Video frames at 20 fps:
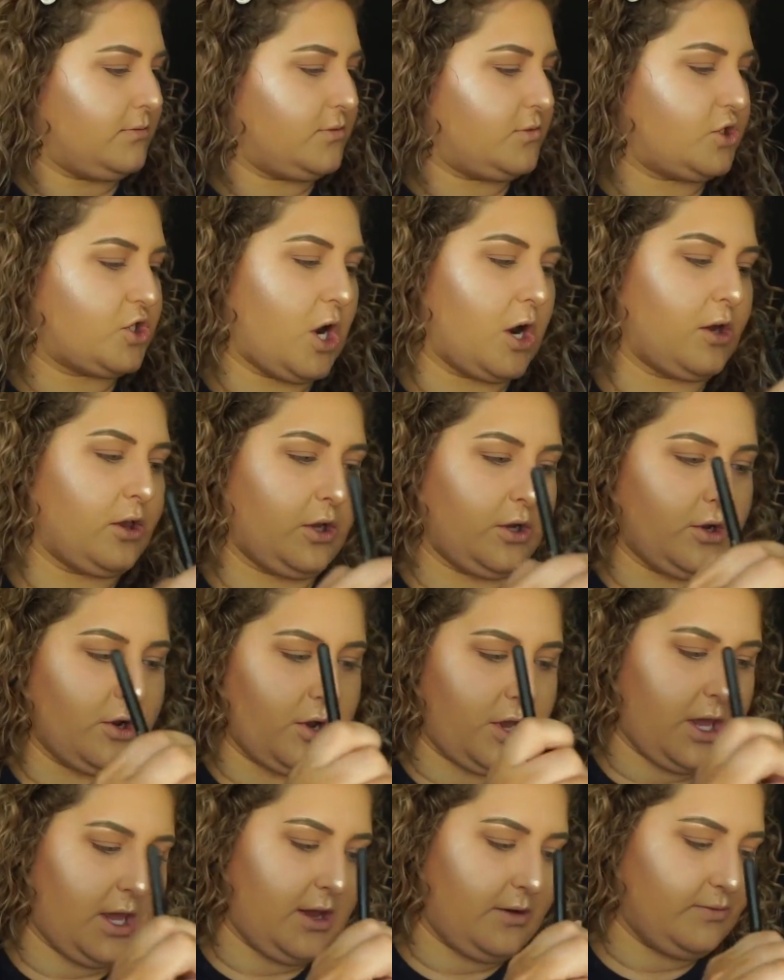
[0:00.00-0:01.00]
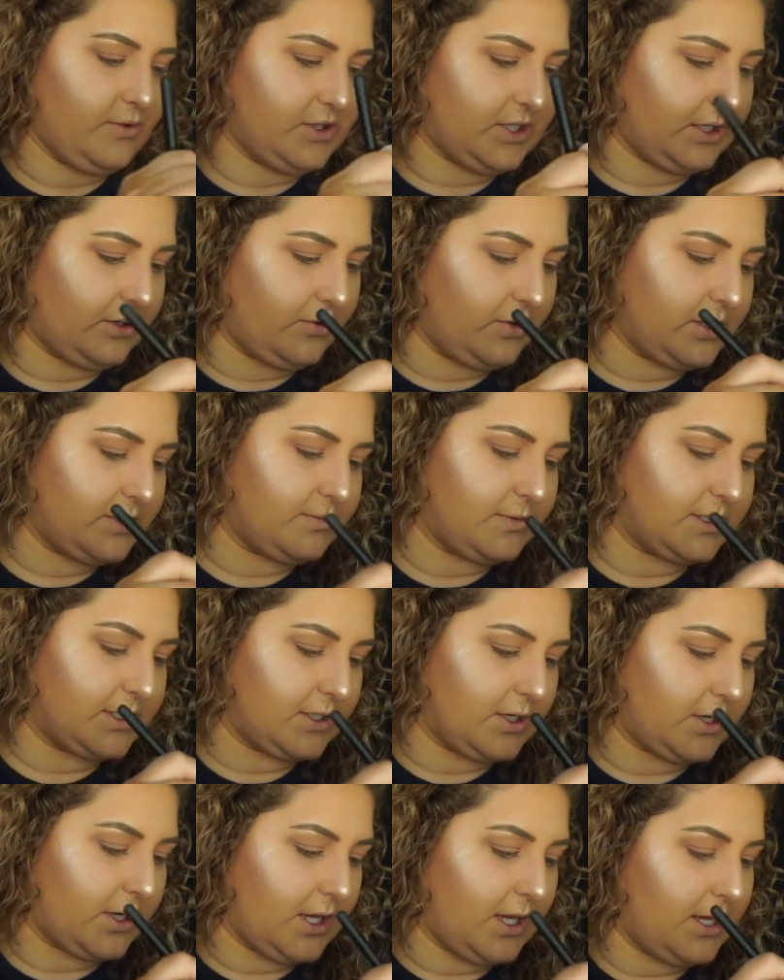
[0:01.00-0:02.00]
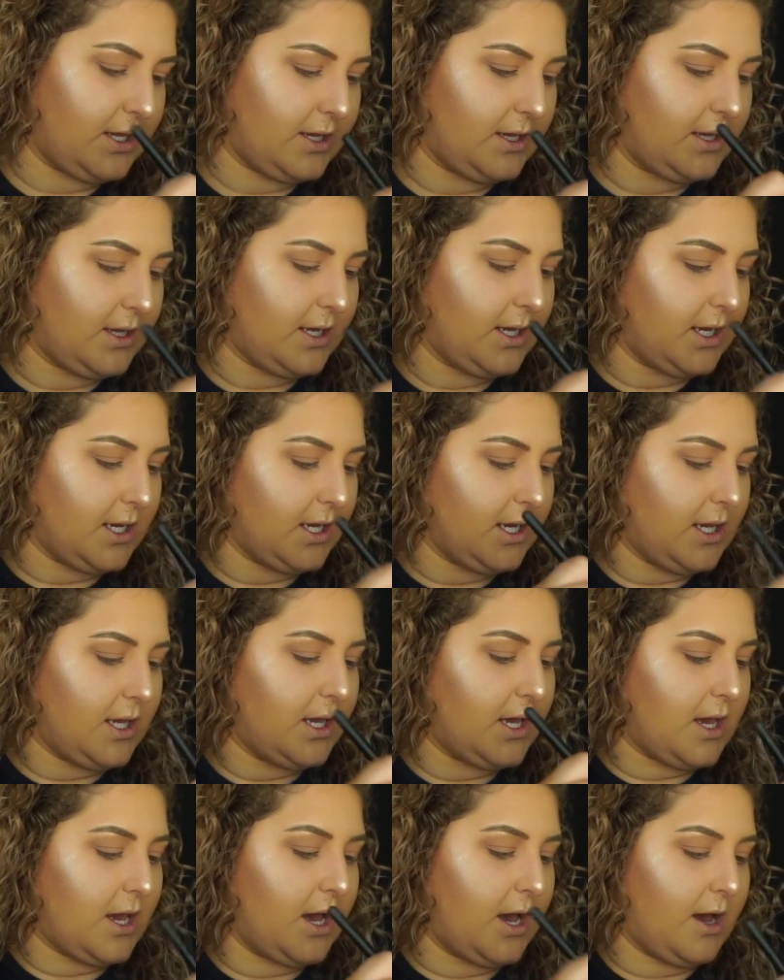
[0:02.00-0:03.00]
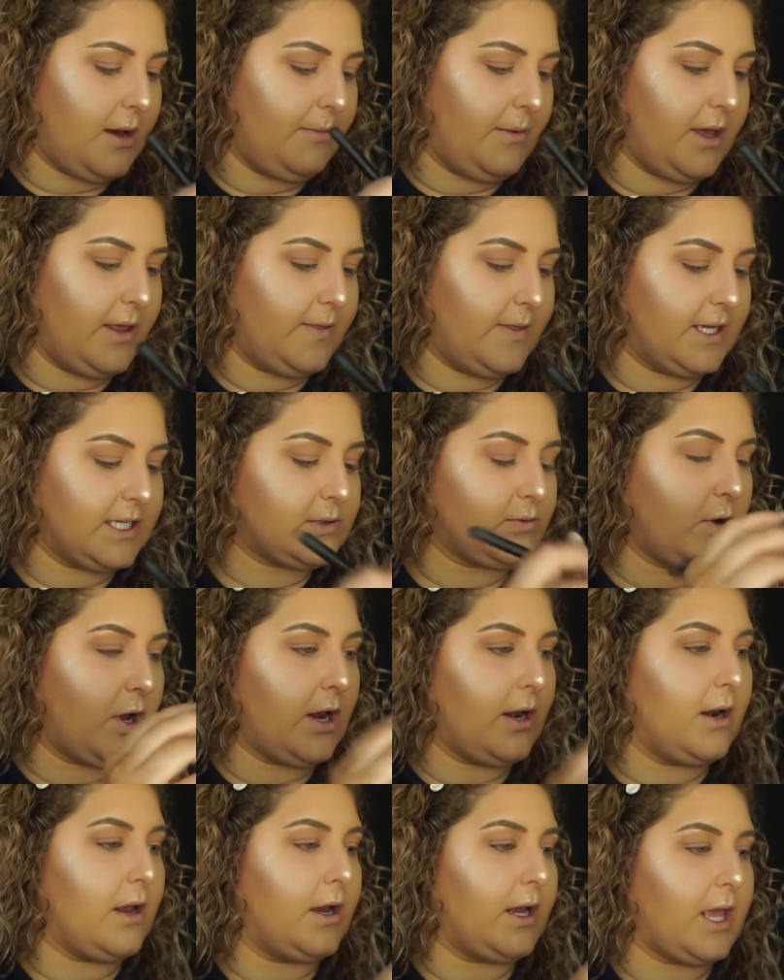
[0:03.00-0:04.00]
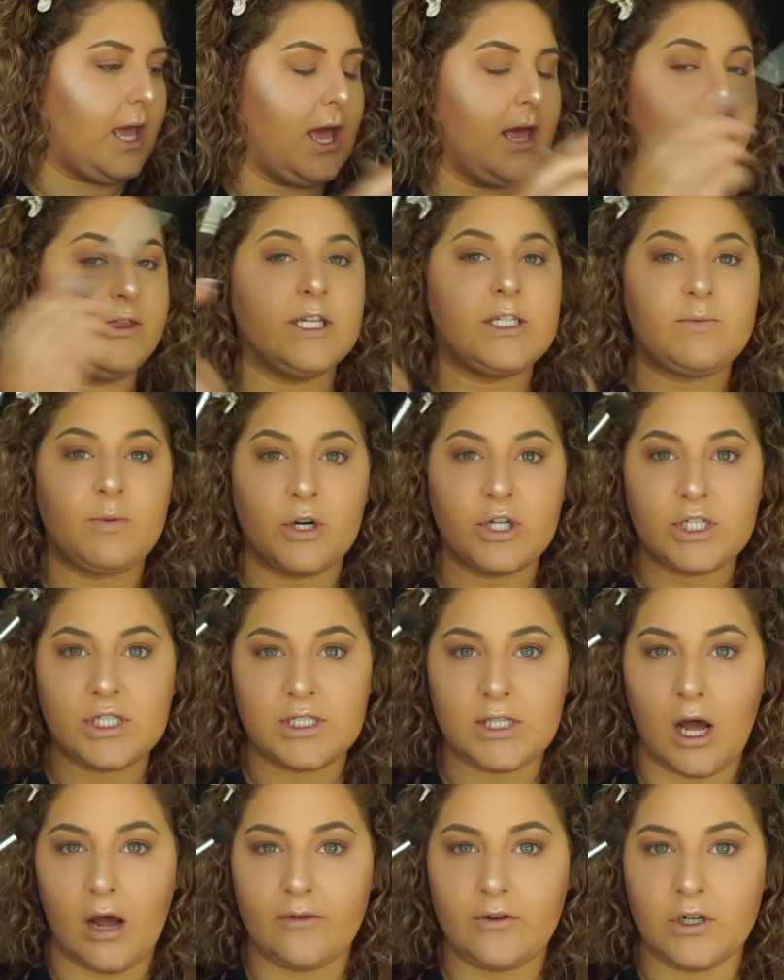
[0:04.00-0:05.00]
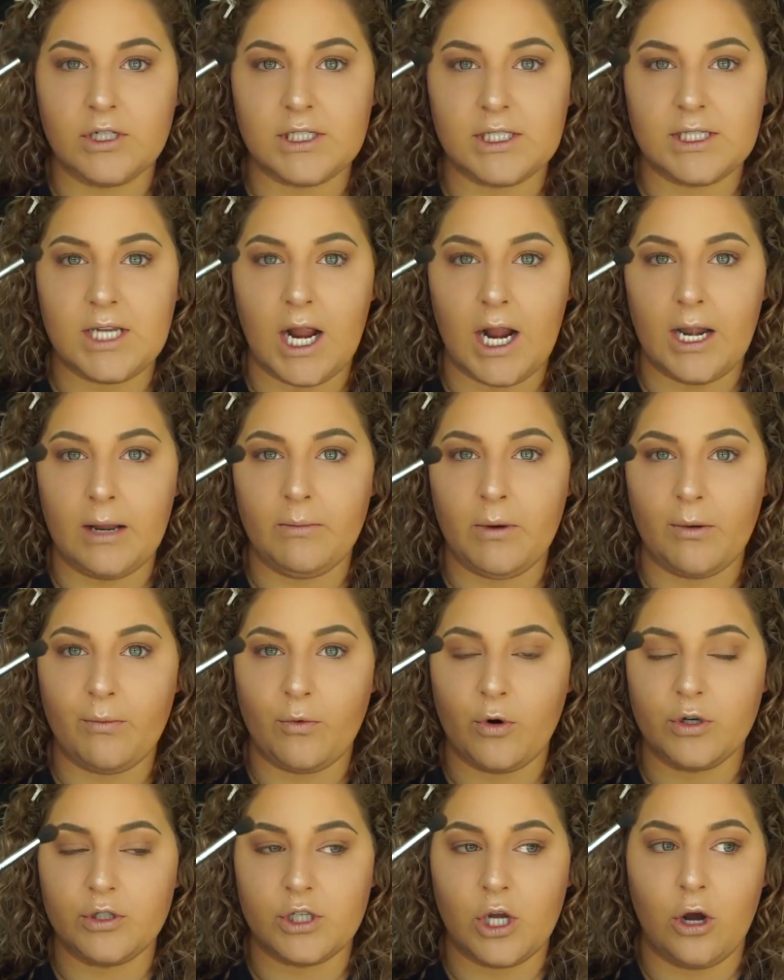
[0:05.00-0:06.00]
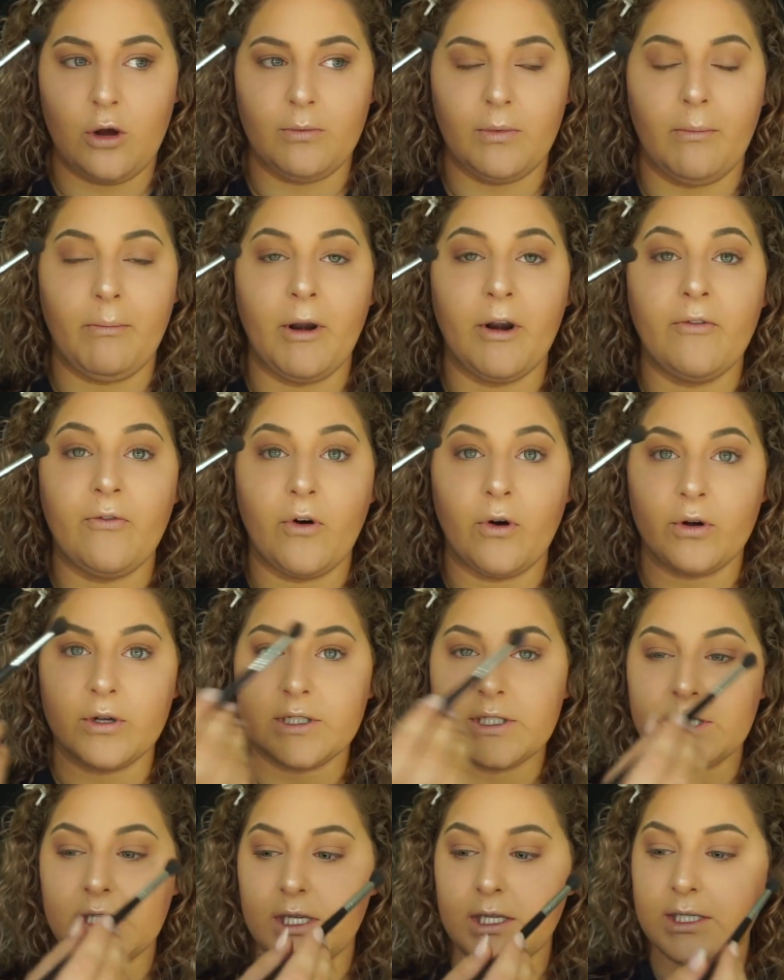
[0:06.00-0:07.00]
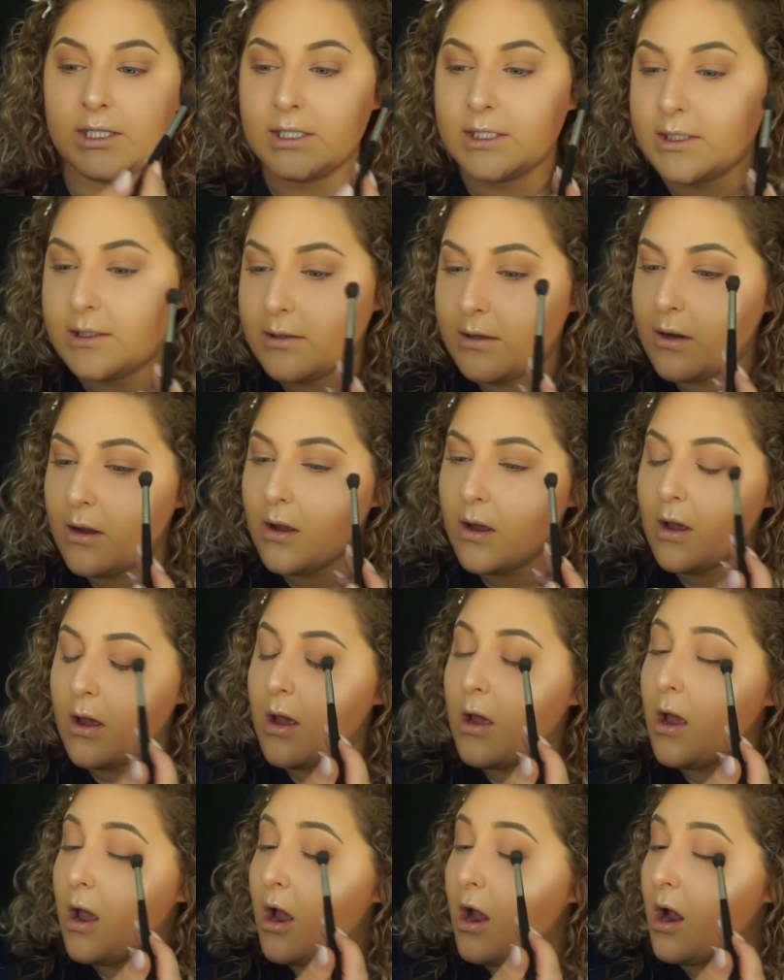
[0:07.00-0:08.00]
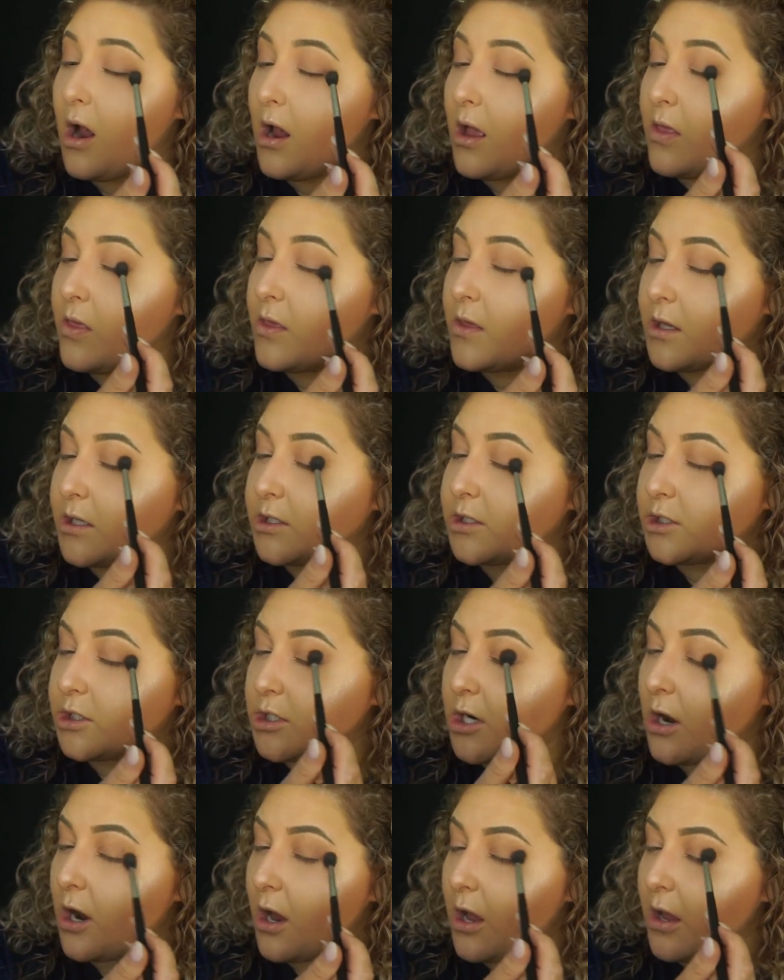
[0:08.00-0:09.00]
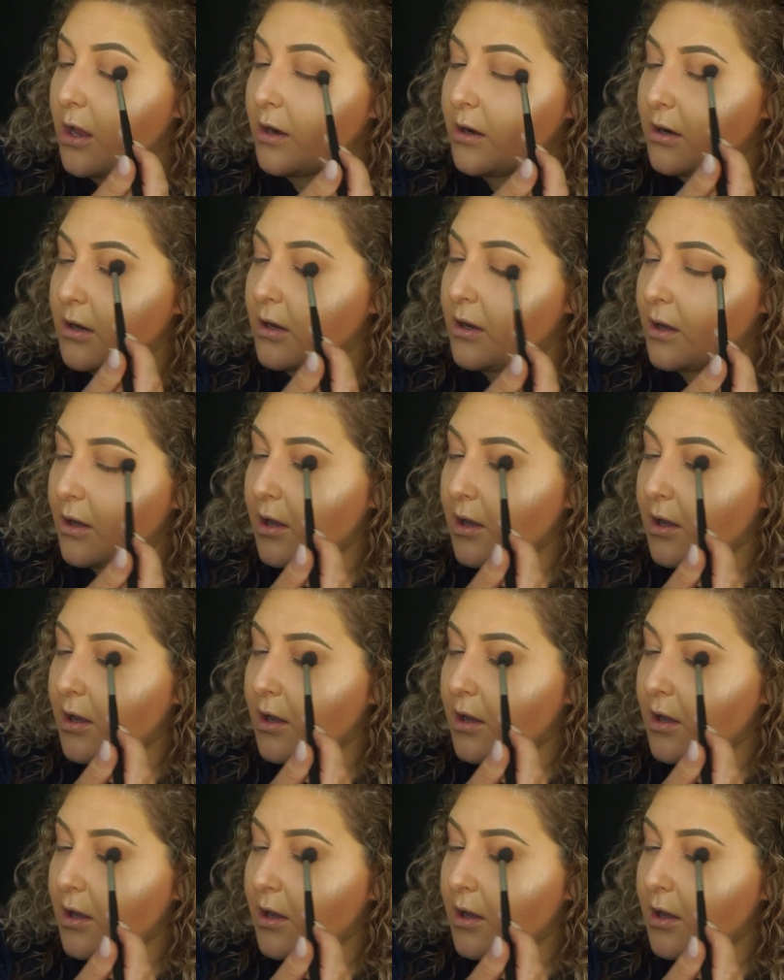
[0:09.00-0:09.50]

Chocolate Cookie. I almost said Christmas Cookie. And this one, again, this brush is softer. It's a tiny bit more domed. I'm gonna focus this in this side.